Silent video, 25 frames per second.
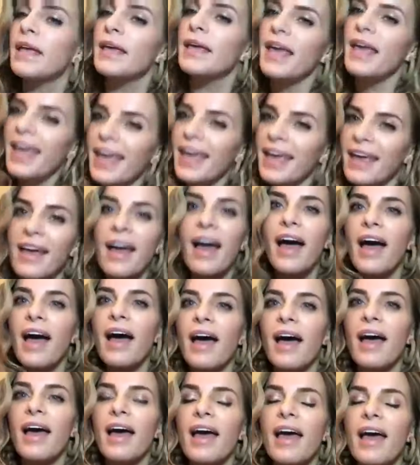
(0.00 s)
hey
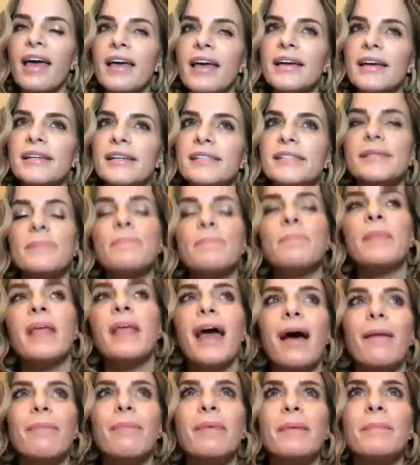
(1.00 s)
guys,
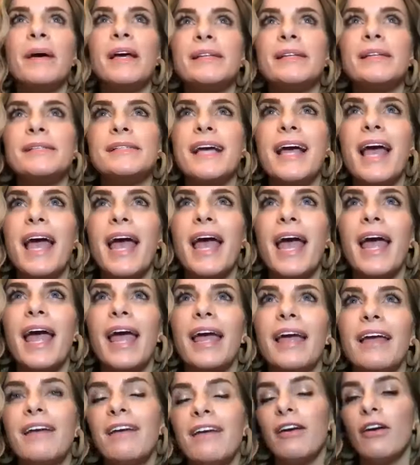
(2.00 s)
happy
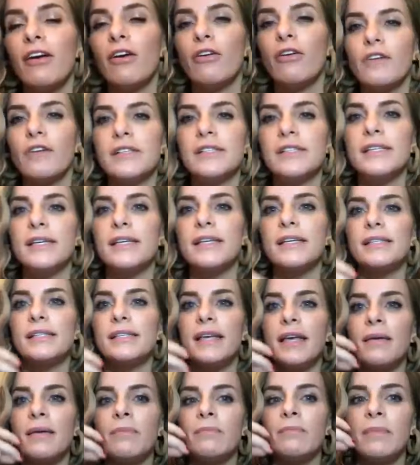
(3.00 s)
Monday, versus
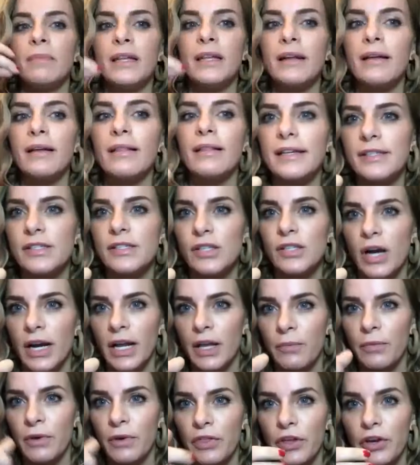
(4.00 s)
immediately starting
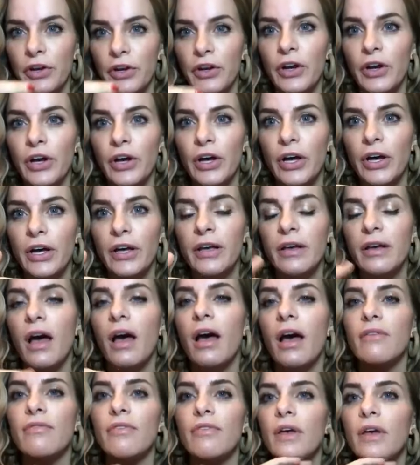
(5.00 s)
with your hook
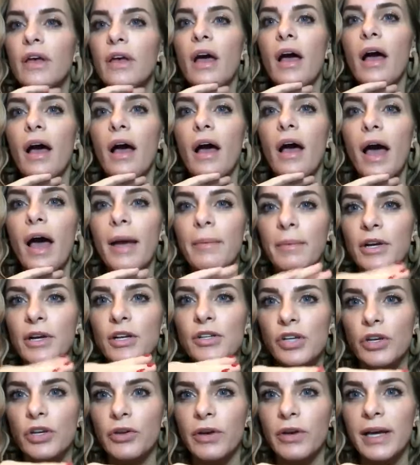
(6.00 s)
of, I'm going to
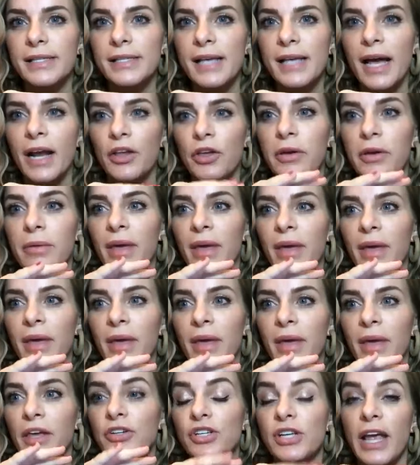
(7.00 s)
show you guys how you can
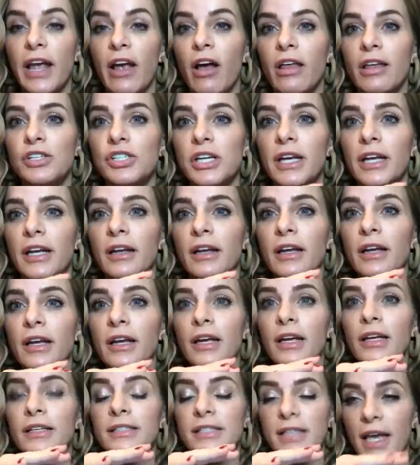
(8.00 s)
make your Shakeology
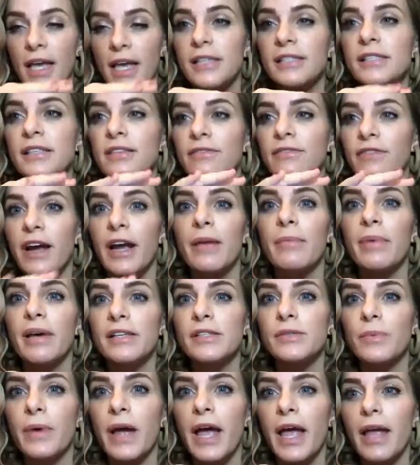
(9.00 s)
taste the very
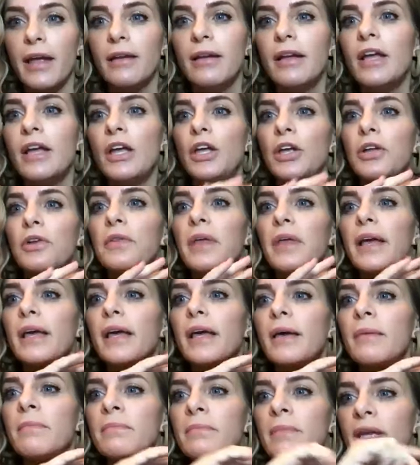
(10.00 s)
best way. You know,
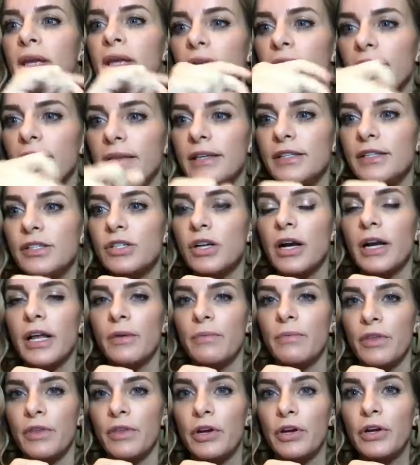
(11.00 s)
like immediately starting
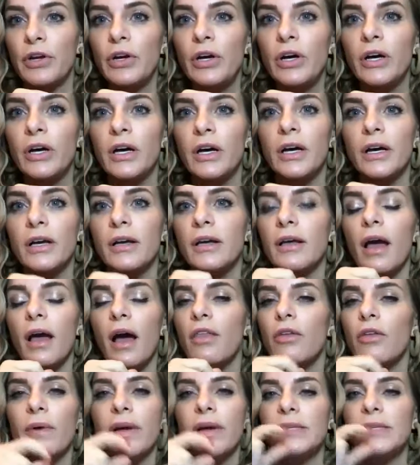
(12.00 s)
with your hook,
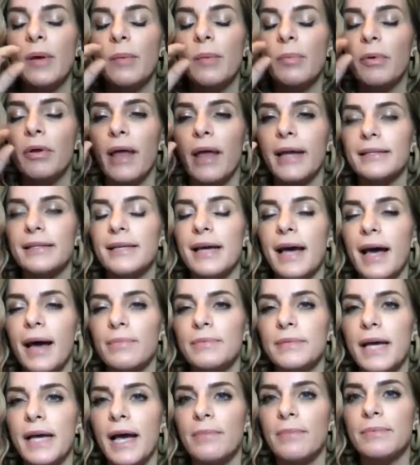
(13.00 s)
otherwise people are like tap,
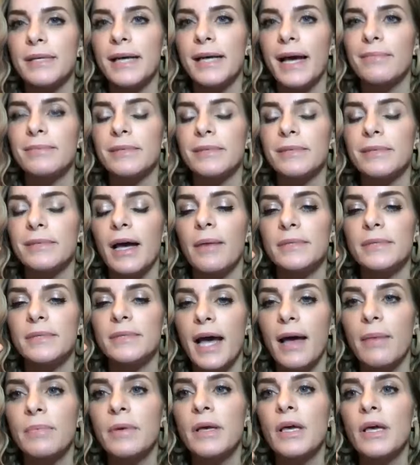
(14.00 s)
tap, tap, tap,
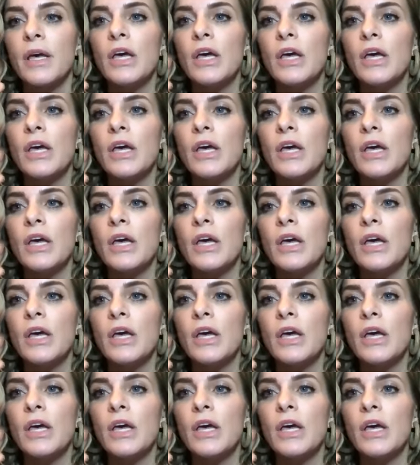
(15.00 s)
tap.